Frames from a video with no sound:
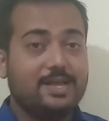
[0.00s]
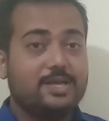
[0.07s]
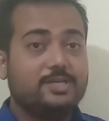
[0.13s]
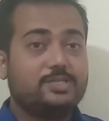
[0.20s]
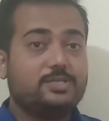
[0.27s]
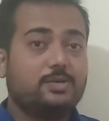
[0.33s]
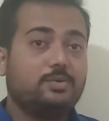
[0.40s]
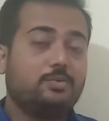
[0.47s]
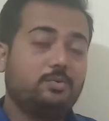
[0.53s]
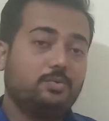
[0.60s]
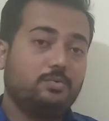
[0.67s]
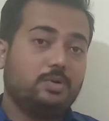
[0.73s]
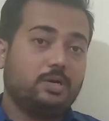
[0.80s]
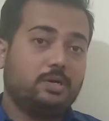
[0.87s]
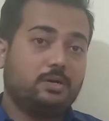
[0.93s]

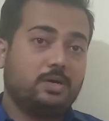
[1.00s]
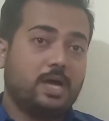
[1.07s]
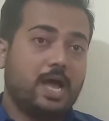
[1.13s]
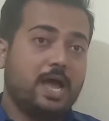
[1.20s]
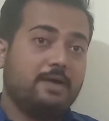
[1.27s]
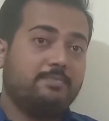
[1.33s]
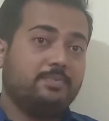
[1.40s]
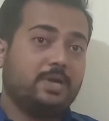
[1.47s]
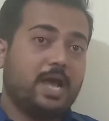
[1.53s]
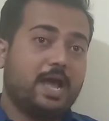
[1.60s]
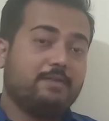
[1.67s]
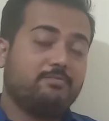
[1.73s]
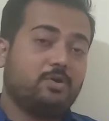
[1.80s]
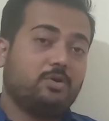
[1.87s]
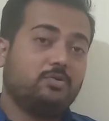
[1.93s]
So I
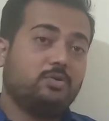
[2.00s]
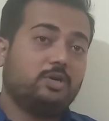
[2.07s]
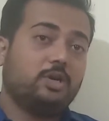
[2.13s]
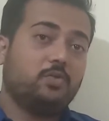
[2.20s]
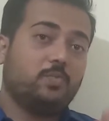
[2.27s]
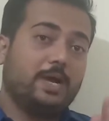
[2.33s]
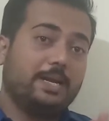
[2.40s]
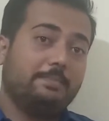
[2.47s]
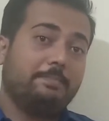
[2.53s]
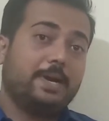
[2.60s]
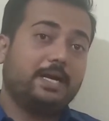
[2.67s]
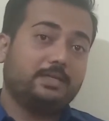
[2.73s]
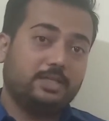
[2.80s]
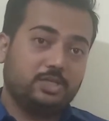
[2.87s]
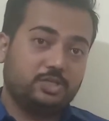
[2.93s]
have got only one
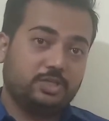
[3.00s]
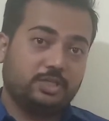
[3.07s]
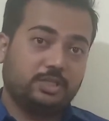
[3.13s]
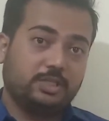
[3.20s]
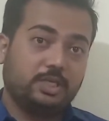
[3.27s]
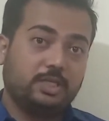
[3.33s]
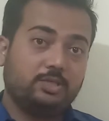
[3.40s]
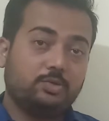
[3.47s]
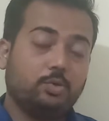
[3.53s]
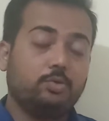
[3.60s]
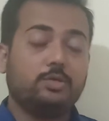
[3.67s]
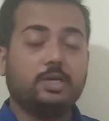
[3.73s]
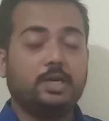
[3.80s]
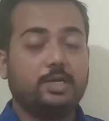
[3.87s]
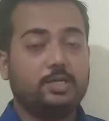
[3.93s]
partition in the
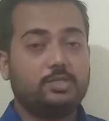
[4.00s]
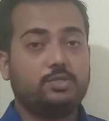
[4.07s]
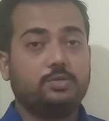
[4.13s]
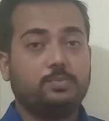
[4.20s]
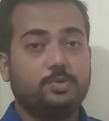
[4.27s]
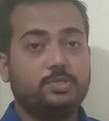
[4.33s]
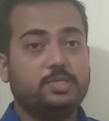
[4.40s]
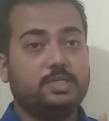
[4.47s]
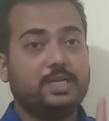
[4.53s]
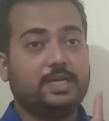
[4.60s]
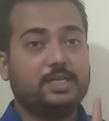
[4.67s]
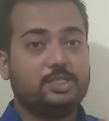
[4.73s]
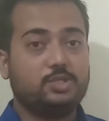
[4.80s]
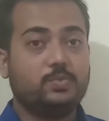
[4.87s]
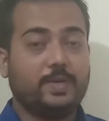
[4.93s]
total distribution, that
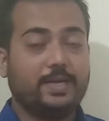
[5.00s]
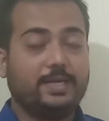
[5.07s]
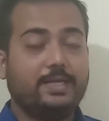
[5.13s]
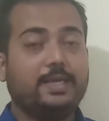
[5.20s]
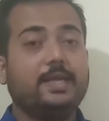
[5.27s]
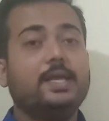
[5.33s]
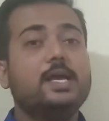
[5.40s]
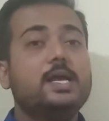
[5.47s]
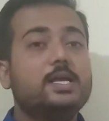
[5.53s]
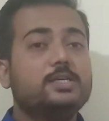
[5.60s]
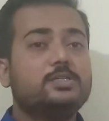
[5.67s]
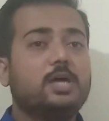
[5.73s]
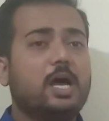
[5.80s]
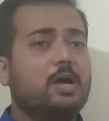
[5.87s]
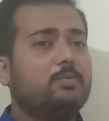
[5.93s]
is 20.
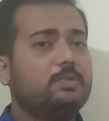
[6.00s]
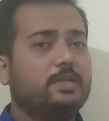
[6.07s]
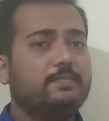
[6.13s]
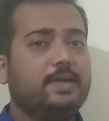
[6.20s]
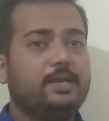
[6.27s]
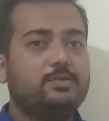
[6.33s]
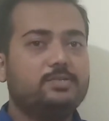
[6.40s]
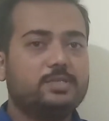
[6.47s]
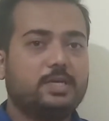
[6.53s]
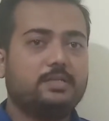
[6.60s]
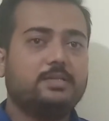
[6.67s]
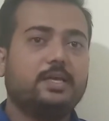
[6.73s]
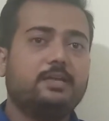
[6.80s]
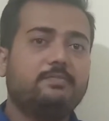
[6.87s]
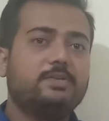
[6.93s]
So how many values are
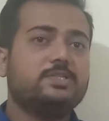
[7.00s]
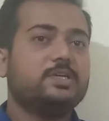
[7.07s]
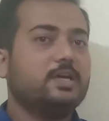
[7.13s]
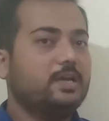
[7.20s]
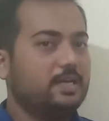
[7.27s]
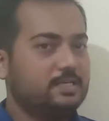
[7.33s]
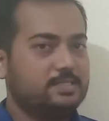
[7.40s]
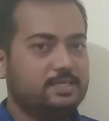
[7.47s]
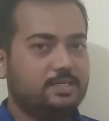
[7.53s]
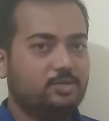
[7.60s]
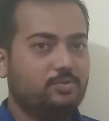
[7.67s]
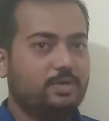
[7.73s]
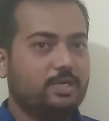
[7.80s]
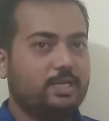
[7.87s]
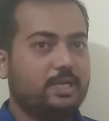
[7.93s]
there which are less than
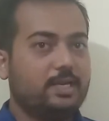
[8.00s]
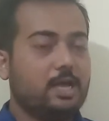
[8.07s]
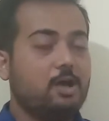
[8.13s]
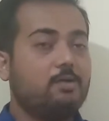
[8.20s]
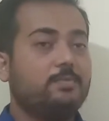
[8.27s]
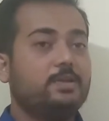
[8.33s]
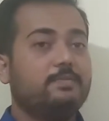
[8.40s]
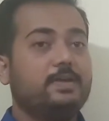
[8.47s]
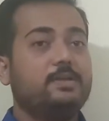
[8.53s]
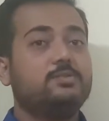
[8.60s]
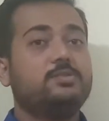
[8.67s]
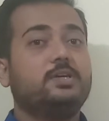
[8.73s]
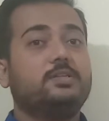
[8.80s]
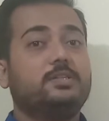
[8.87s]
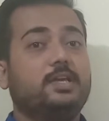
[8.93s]
20 and how many values
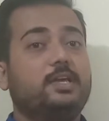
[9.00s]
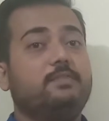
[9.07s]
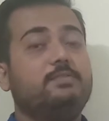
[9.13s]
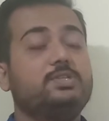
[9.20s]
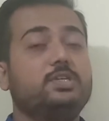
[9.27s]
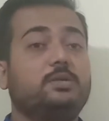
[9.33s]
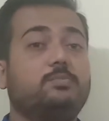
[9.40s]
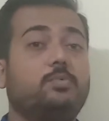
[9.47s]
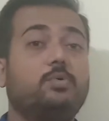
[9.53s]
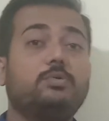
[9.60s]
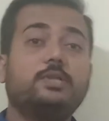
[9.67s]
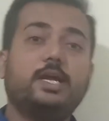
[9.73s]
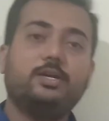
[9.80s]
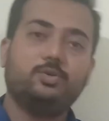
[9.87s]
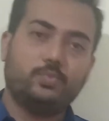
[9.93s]
are there which are more
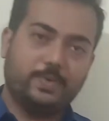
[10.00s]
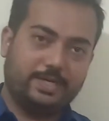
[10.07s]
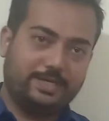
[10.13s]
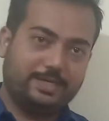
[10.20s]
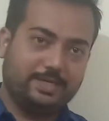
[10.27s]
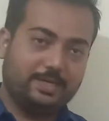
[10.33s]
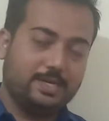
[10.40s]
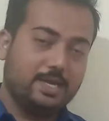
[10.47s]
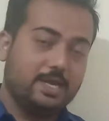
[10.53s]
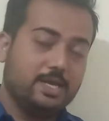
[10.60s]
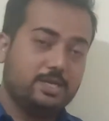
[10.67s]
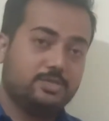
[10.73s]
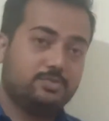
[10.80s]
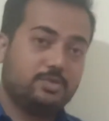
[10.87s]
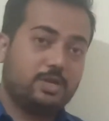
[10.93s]
than 20?
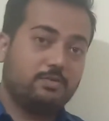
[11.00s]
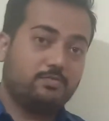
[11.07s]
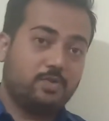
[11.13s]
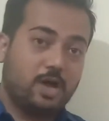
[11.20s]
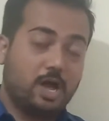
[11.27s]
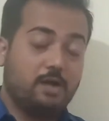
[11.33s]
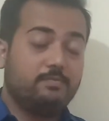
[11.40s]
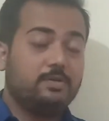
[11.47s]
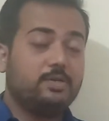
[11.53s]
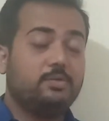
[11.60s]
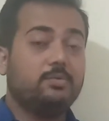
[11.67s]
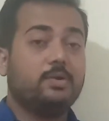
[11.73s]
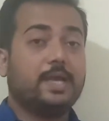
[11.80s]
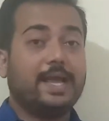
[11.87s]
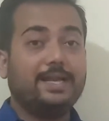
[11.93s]
So now how will you
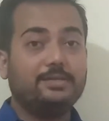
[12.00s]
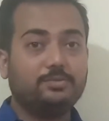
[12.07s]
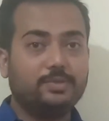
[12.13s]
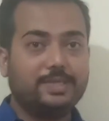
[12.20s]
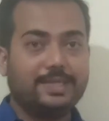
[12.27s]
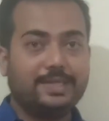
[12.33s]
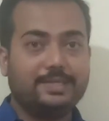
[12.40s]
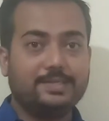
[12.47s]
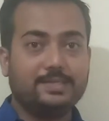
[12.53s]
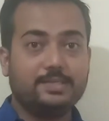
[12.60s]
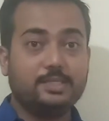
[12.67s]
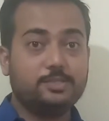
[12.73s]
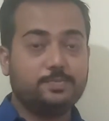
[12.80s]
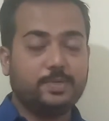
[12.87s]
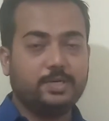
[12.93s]
calculate
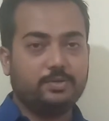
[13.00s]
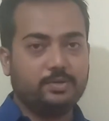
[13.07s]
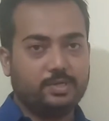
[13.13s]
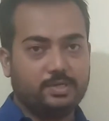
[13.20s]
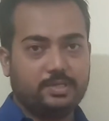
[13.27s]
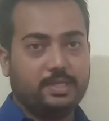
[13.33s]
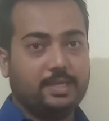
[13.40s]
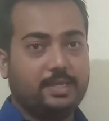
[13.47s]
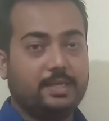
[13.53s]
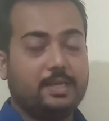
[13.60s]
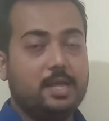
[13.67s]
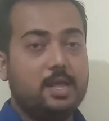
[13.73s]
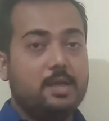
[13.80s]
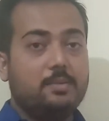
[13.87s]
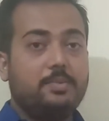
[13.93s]
this particular thing?
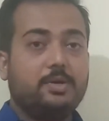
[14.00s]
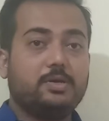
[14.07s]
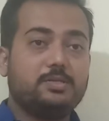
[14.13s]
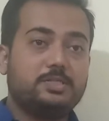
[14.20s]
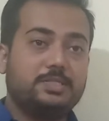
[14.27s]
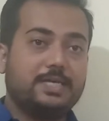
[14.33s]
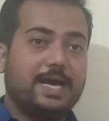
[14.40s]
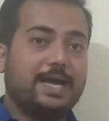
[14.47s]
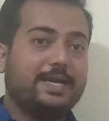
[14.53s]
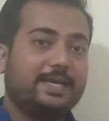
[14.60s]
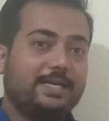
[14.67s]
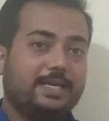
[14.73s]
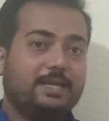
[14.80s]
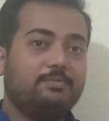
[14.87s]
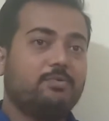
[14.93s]
Because
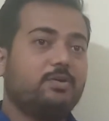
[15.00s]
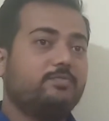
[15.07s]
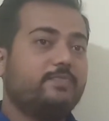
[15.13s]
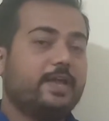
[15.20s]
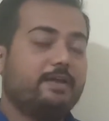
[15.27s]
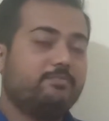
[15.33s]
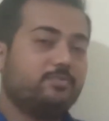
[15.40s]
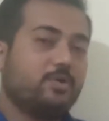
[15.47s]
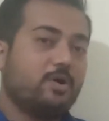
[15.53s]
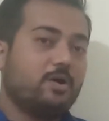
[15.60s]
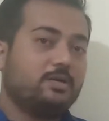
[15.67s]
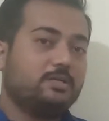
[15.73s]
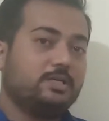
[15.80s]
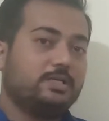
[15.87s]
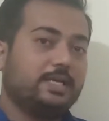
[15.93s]
directly what we have
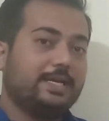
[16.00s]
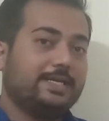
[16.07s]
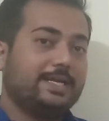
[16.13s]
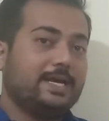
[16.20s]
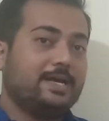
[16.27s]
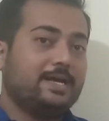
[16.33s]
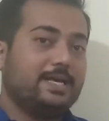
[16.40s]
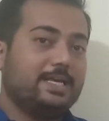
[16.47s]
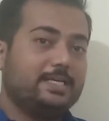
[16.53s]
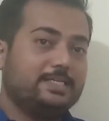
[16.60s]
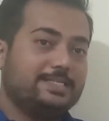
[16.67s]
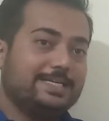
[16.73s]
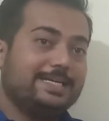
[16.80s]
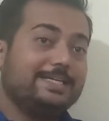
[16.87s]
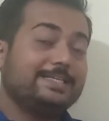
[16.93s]
got the data is
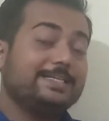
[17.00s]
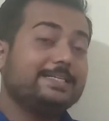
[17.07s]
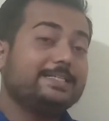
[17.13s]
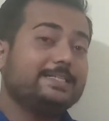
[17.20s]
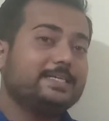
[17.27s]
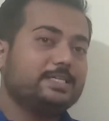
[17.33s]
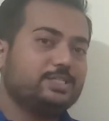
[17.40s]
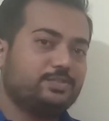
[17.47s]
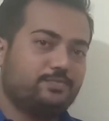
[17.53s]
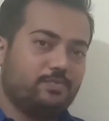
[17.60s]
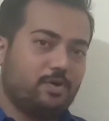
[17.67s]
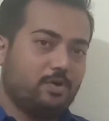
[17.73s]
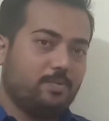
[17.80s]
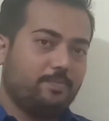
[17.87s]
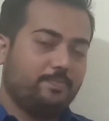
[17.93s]
it in this
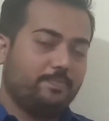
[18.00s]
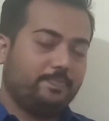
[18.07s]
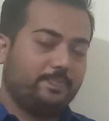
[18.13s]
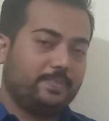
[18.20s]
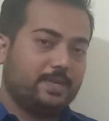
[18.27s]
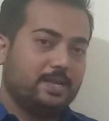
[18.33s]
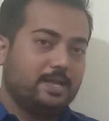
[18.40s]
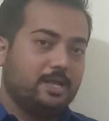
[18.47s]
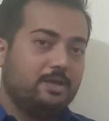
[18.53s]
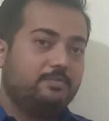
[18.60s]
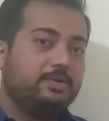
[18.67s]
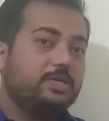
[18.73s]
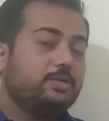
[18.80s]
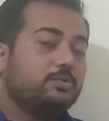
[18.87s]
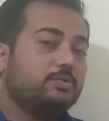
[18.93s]
form.
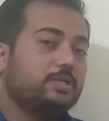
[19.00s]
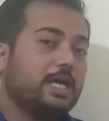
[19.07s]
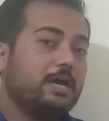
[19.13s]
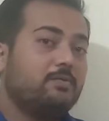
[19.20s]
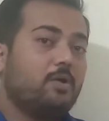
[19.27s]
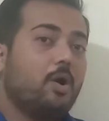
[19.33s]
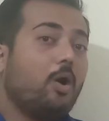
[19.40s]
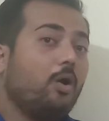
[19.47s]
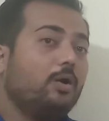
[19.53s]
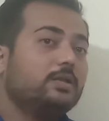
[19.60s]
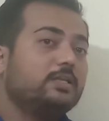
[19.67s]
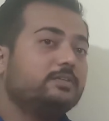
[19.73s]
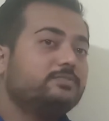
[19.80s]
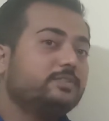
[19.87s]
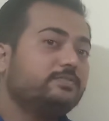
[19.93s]
We don't have all
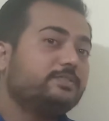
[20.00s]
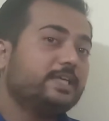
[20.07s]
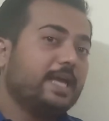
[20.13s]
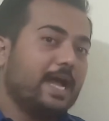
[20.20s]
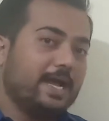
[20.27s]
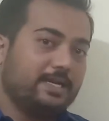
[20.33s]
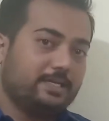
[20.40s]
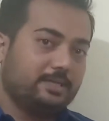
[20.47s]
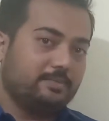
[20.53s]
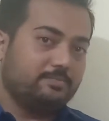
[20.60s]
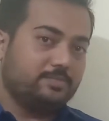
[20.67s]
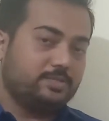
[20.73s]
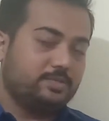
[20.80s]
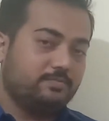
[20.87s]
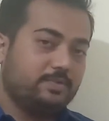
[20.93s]
the 50
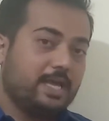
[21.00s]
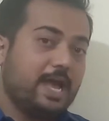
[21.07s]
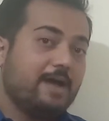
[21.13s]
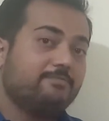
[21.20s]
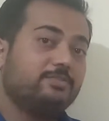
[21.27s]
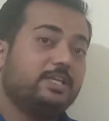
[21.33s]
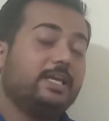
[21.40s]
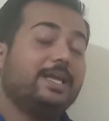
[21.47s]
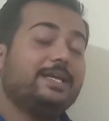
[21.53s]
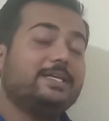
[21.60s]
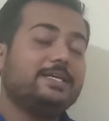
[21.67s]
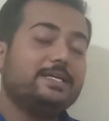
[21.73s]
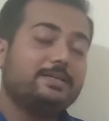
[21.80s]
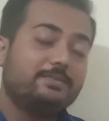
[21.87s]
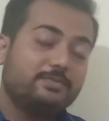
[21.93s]
items. We have the
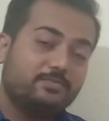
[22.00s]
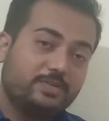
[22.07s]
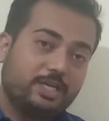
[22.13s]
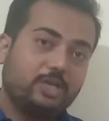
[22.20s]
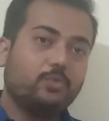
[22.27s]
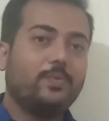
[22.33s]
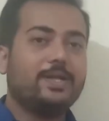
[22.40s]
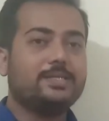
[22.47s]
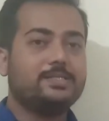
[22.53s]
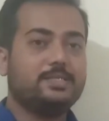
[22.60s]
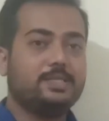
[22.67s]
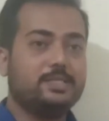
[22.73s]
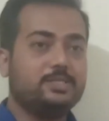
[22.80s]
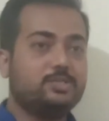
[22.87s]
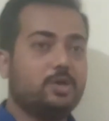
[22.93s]

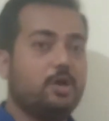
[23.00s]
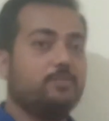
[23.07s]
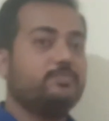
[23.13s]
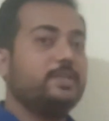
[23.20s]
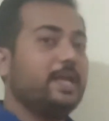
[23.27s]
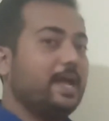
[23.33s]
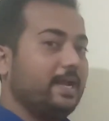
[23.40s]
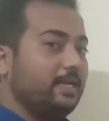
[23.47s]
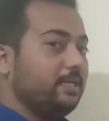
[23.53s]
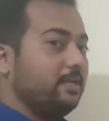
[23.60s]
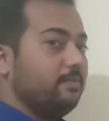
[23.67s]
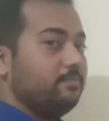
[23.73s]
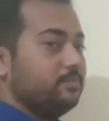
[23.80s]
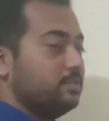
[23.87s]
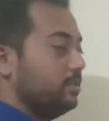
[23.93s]
frequencies of the
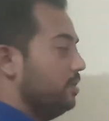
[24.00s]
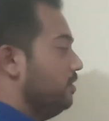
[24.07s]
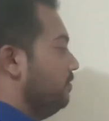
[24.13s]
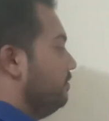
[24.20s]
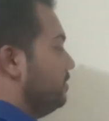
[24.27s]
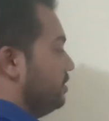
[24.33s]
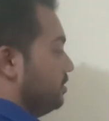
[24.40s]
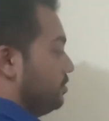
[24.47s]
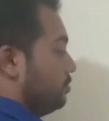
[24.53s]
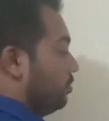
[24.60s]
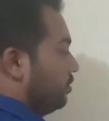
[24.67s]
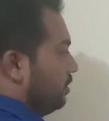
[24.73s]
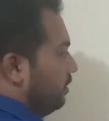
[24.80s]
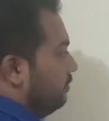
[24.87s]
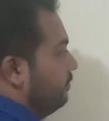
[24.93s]
items, which is
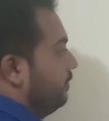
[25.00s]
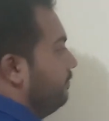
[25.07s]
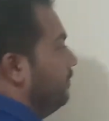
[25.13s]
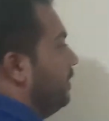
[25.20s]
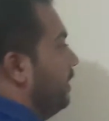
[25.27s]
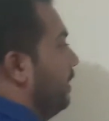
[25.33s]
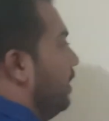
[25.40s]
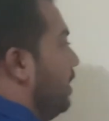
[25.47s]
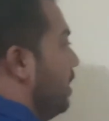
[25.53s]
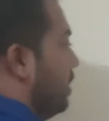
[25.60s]
total 50.